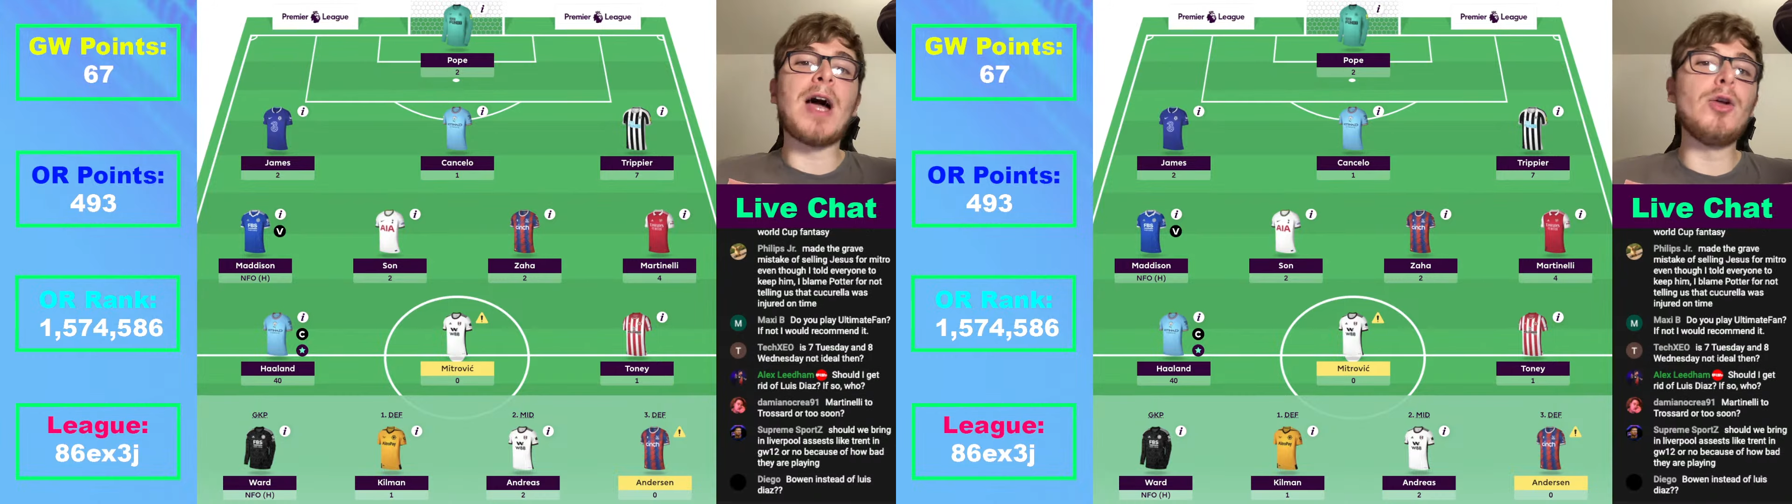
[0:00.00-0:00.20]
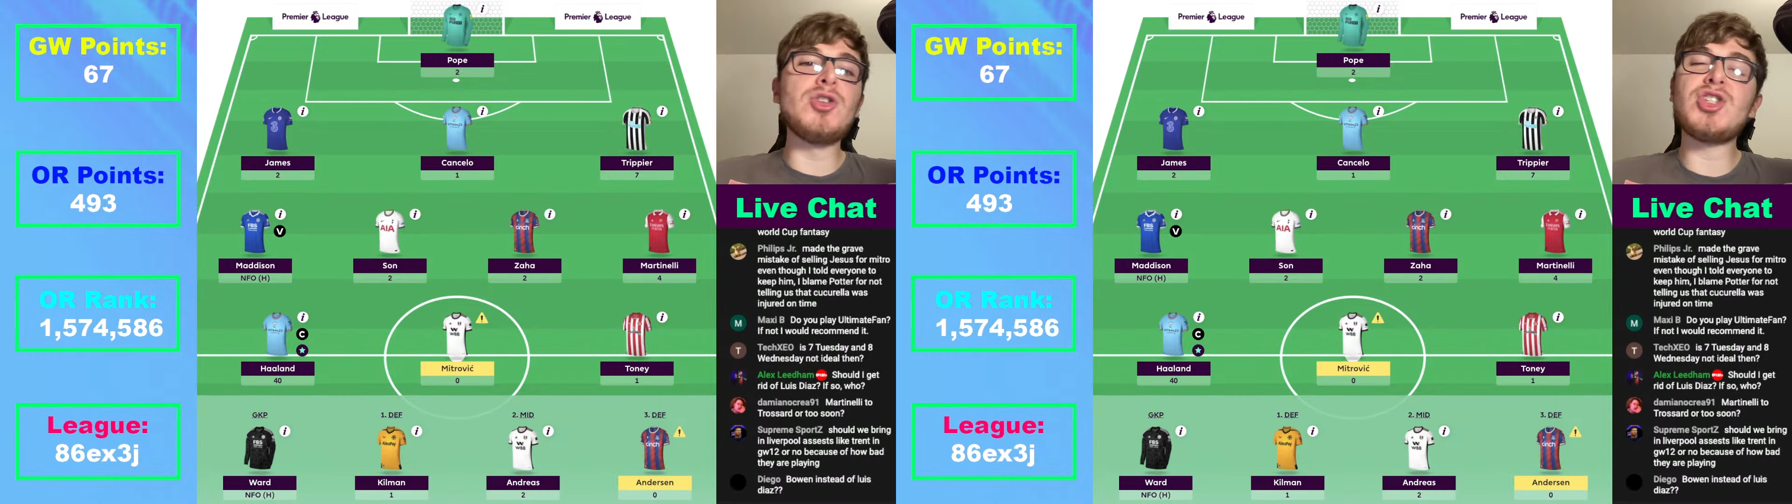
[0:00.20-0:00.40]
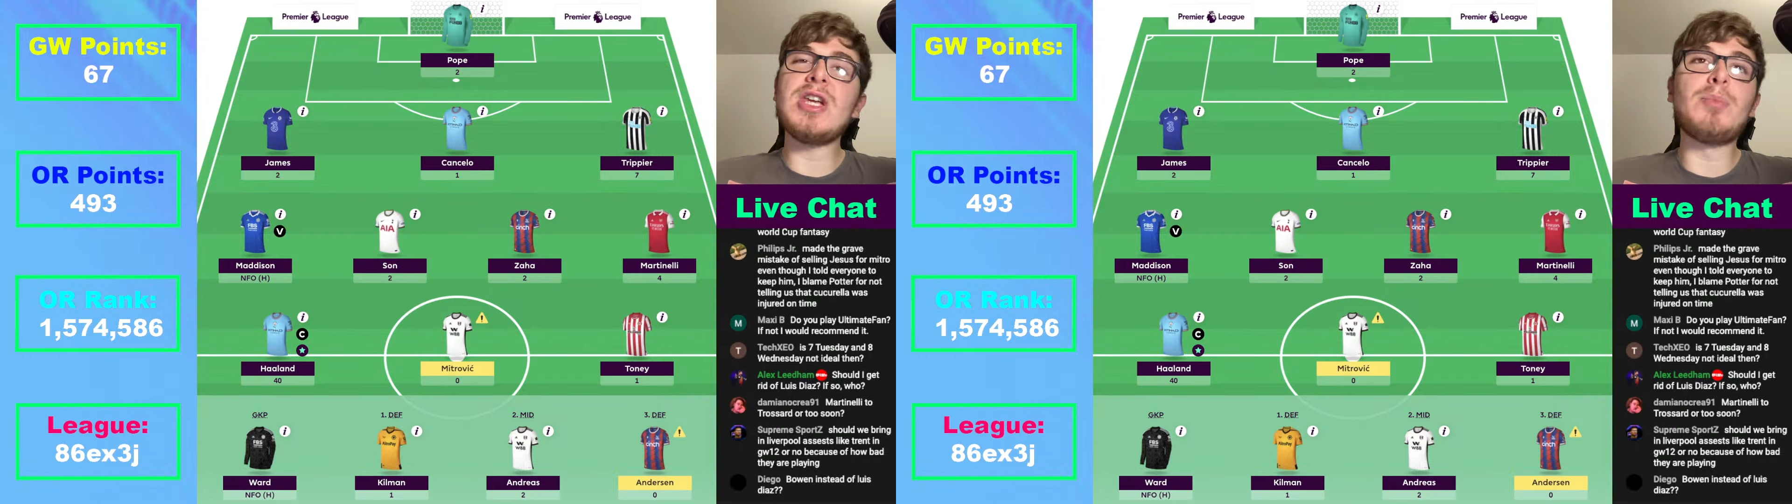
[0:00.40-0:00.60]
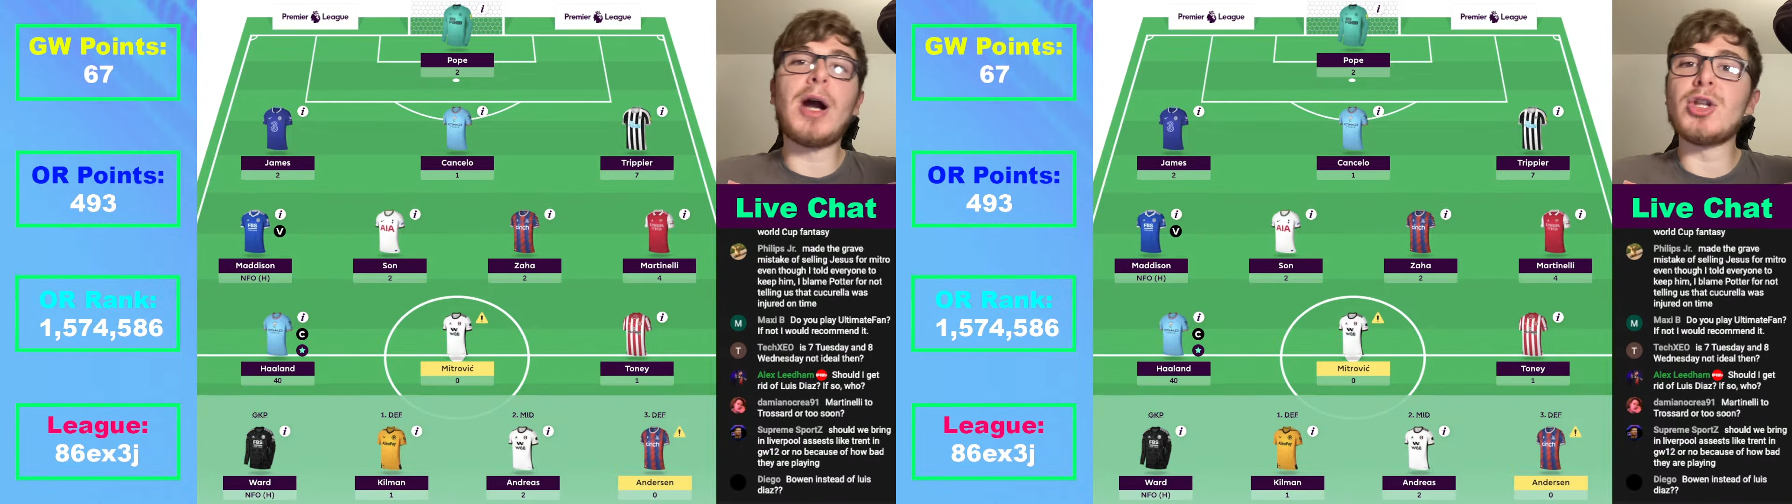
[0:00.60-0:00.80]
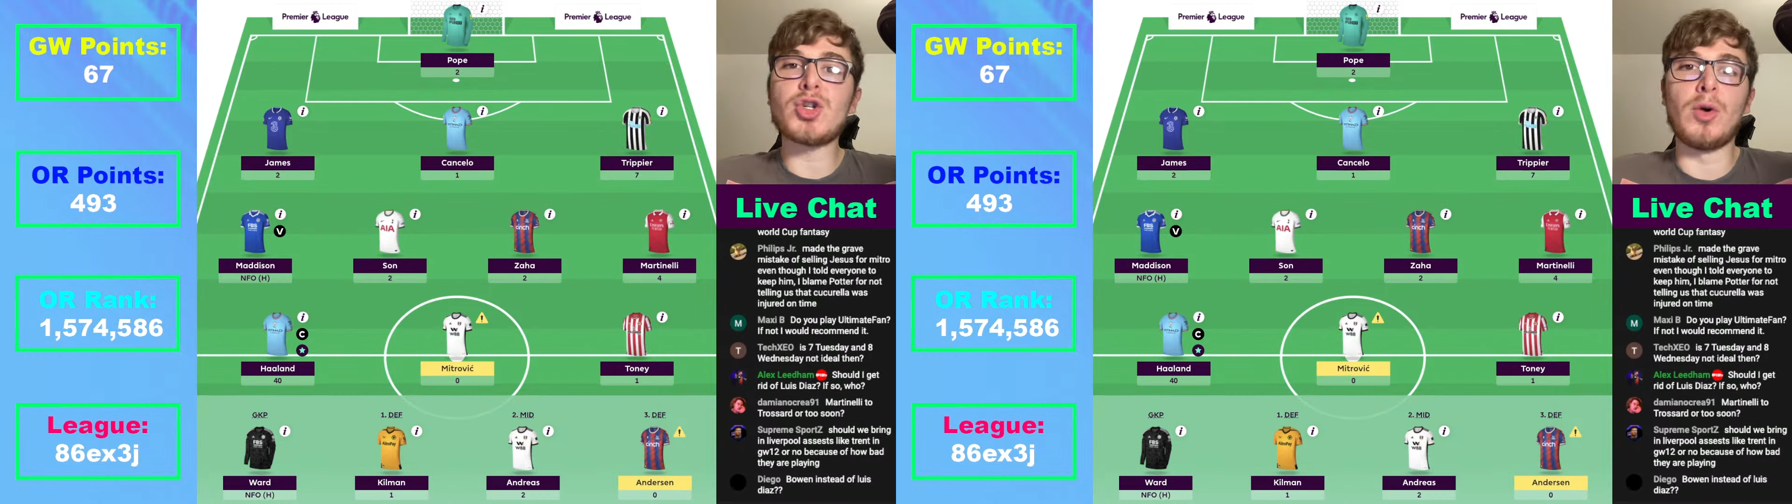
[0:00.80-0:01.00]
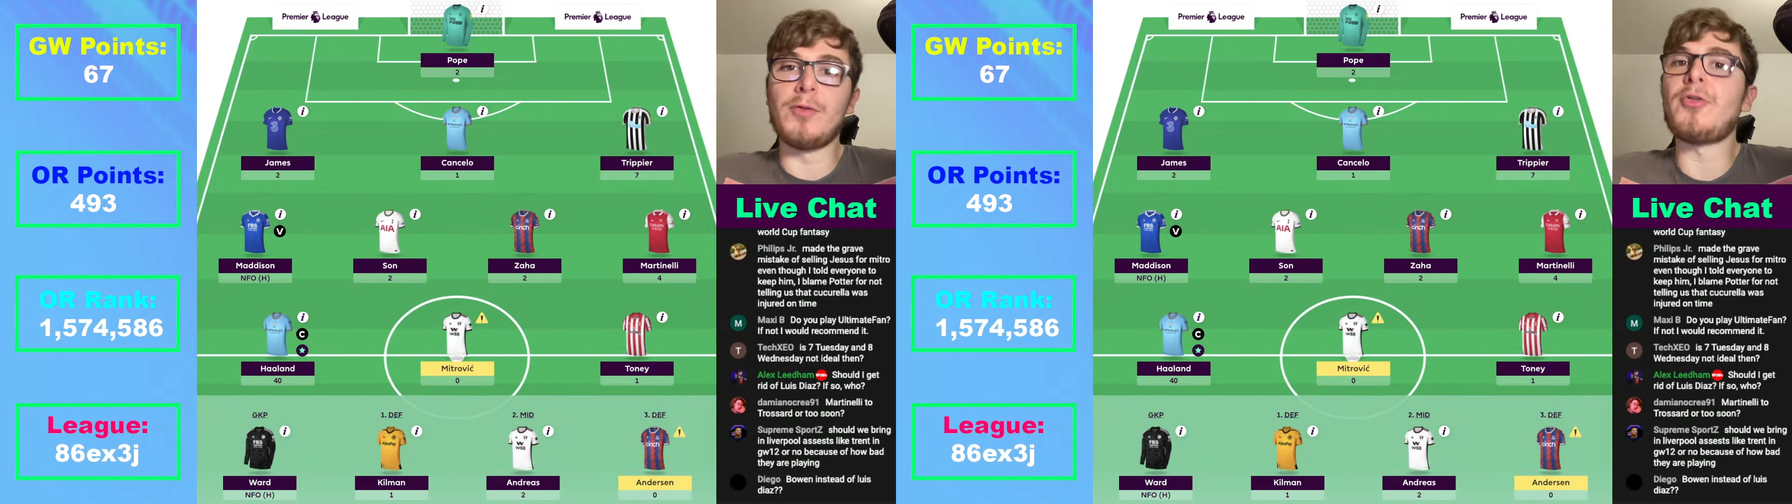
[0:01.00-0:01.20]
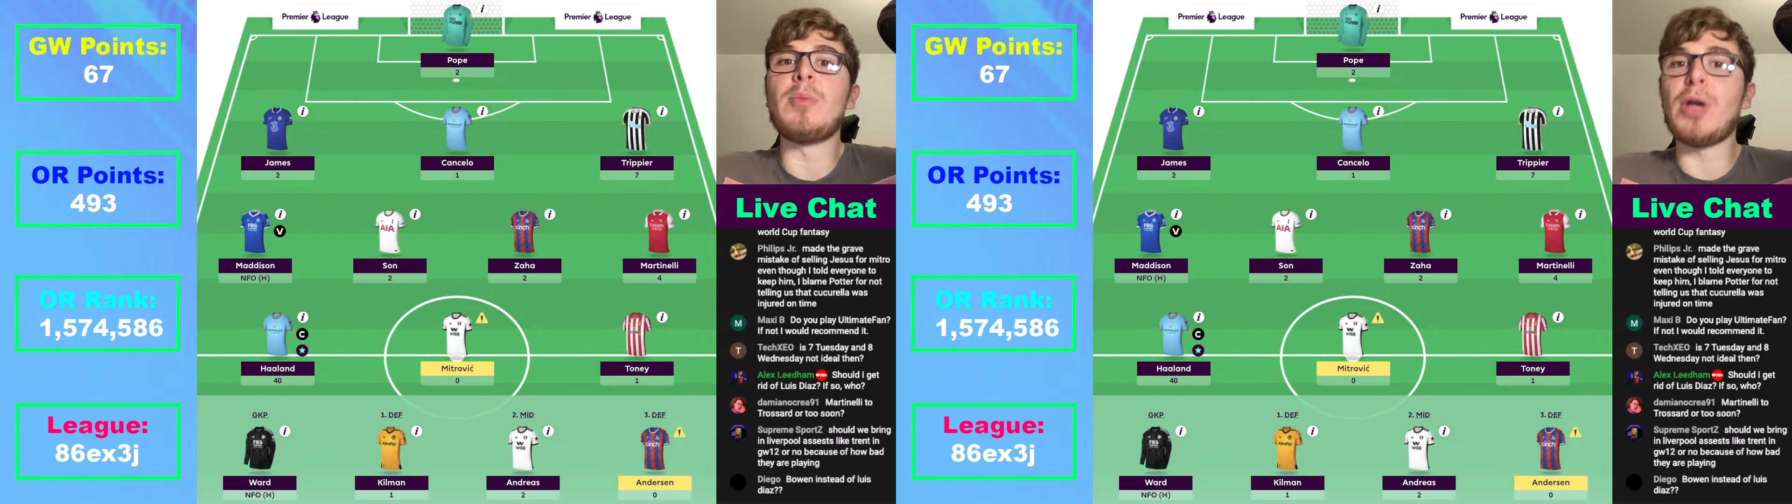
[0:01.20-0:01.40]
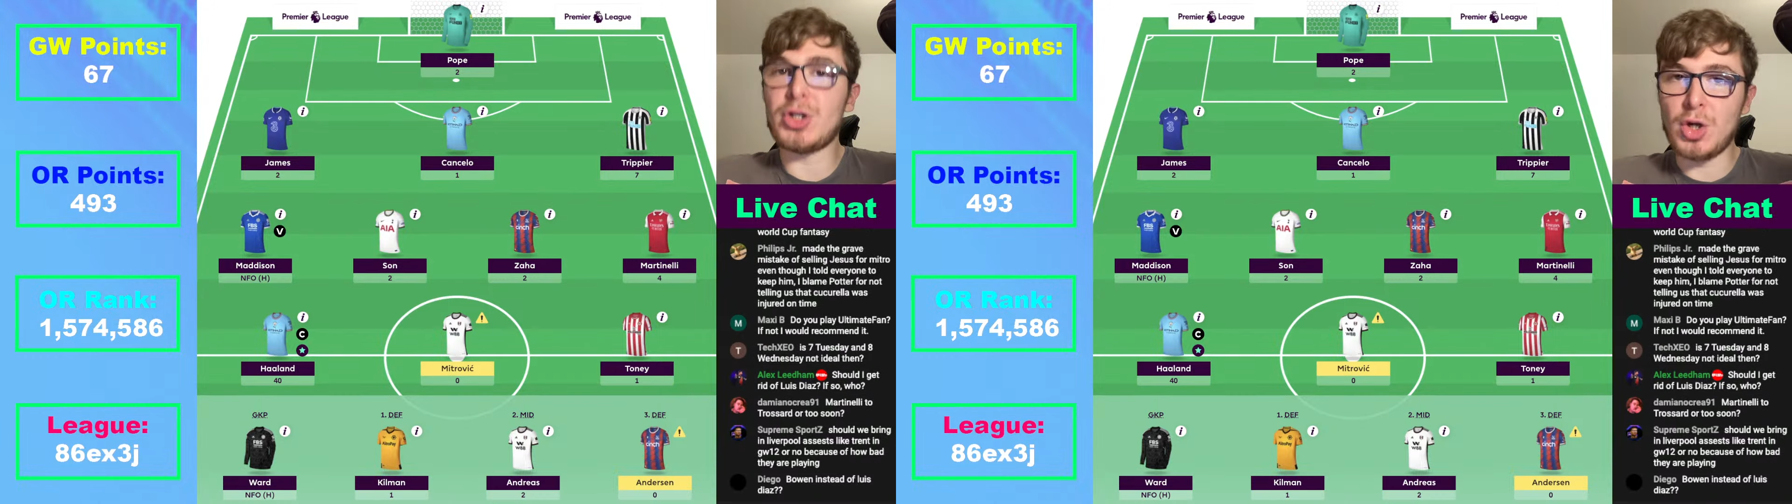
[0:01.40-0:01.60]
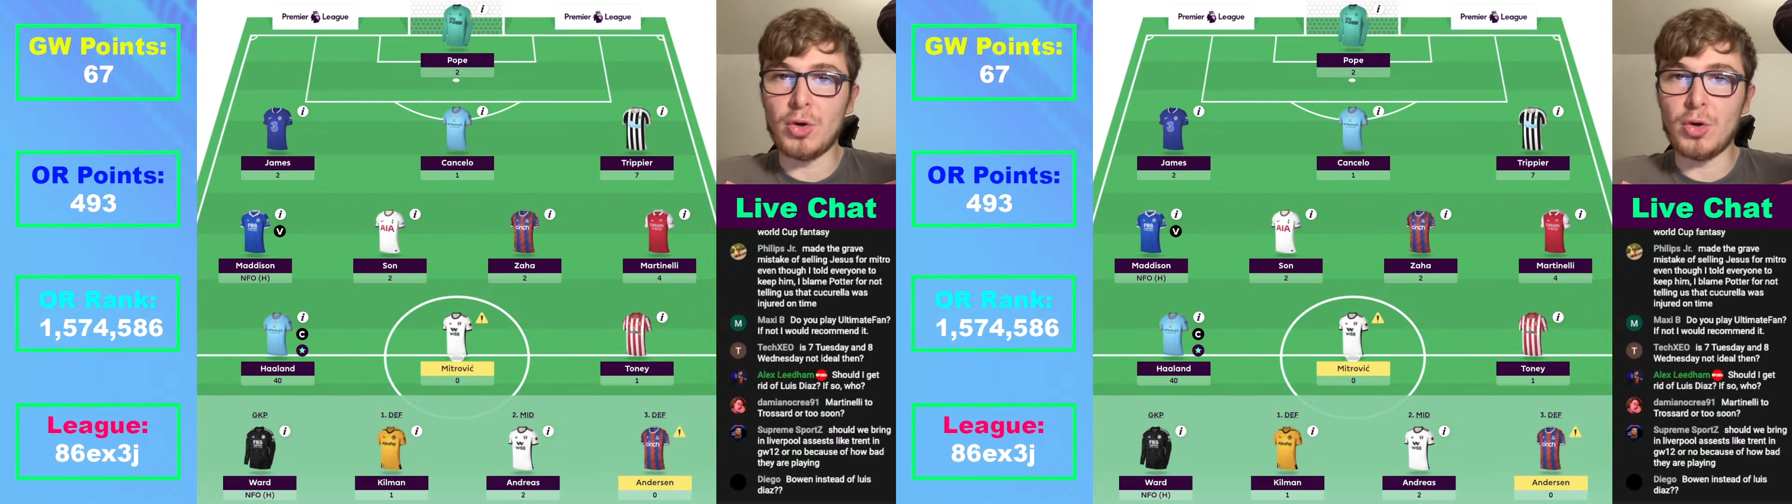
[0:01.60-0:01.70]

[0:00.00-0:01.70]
I don't see Brighton scoring 3+